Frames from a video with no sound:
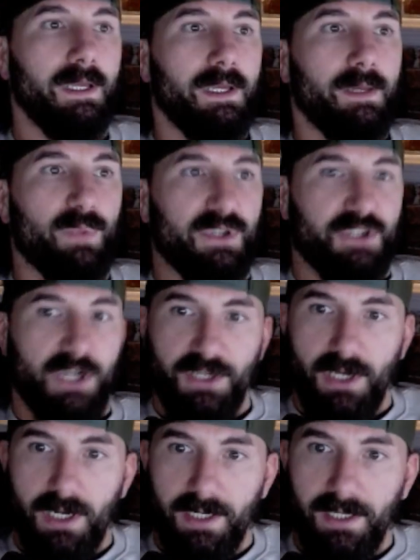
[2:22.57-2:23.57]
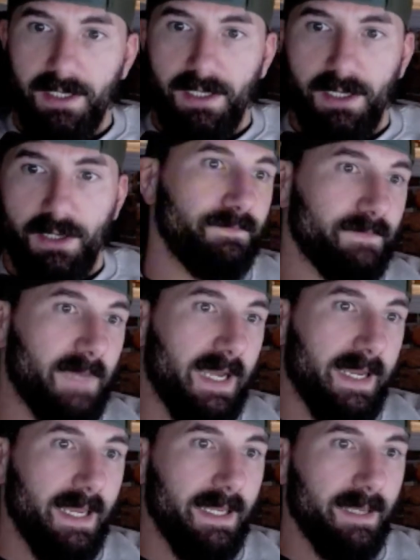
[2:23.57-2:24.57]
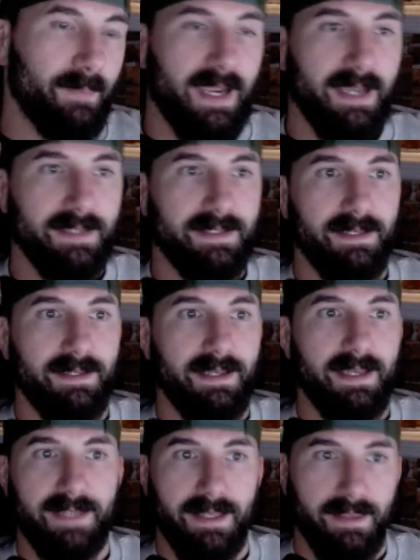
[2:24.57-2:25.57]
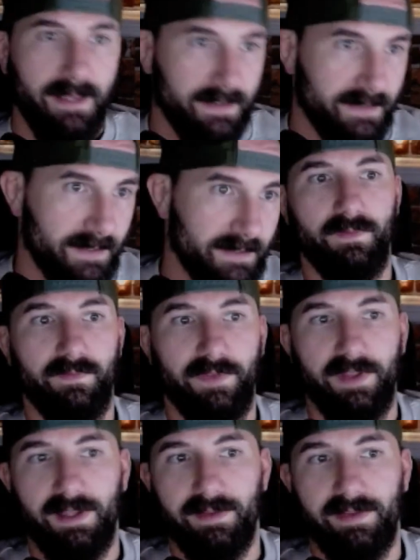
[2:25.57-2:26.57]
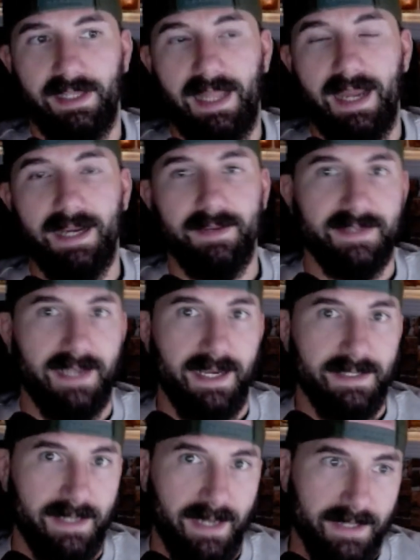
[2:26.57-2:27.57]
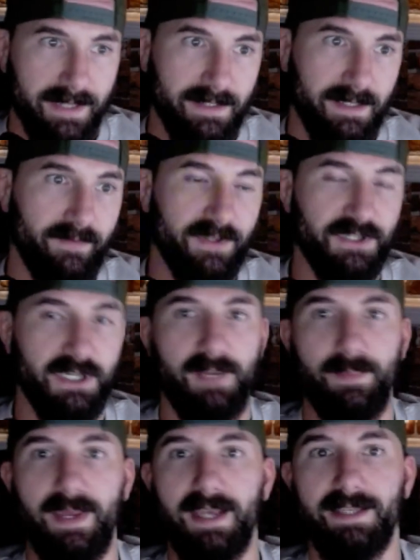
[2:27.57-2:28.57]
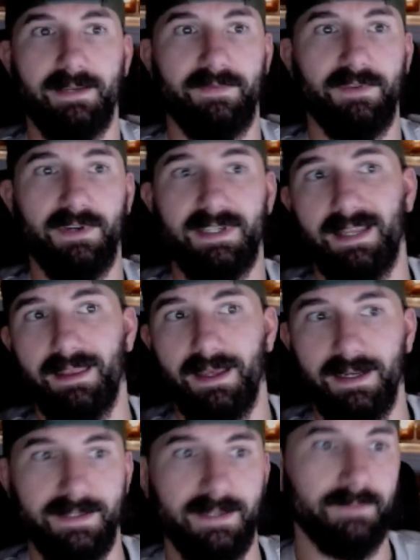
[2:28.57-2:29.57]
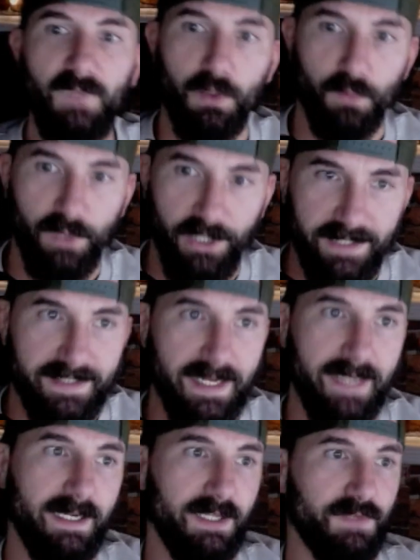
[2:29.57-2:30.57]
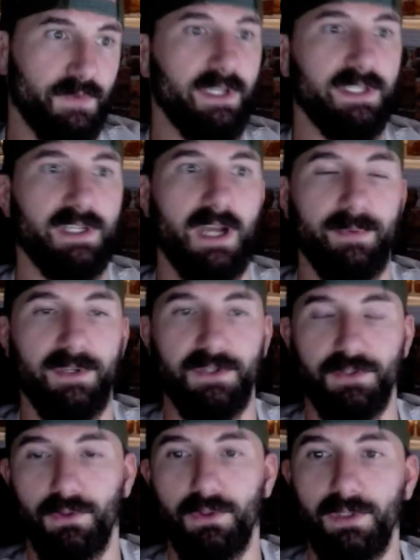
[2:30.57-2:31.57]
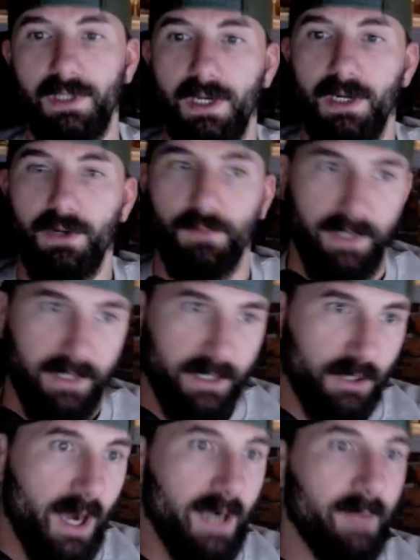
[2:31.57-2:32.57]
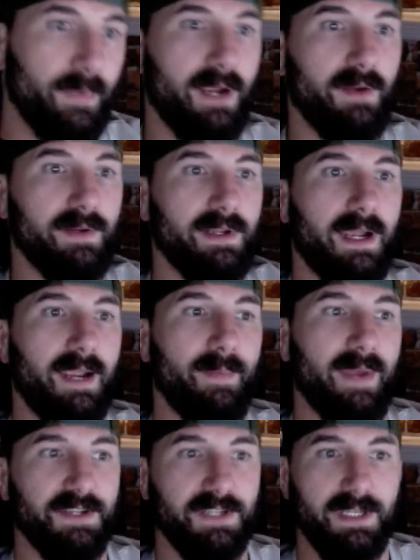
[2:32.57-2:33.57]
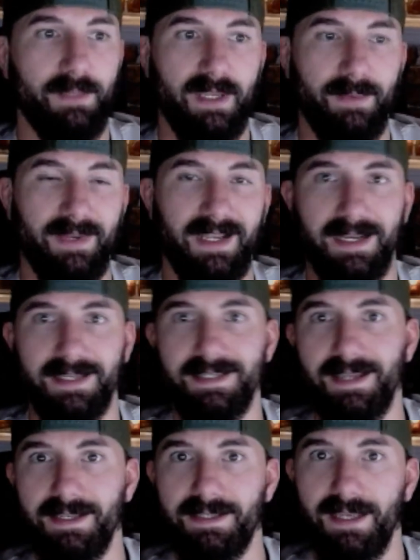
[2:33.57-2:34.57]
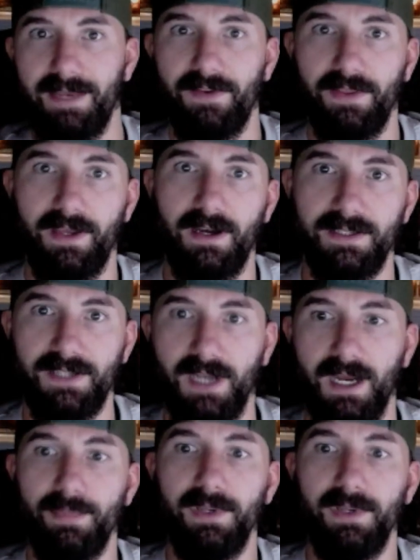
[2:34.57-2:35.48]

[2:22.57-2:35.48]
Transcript: But Josh Hokit, I can't get past his athleticism. For the lack of size that he has in the division, he makes up for his athleticism. Really good takedowns, really good top control, really good ground and pound. I imagine he'll be able to kind of stay safe on top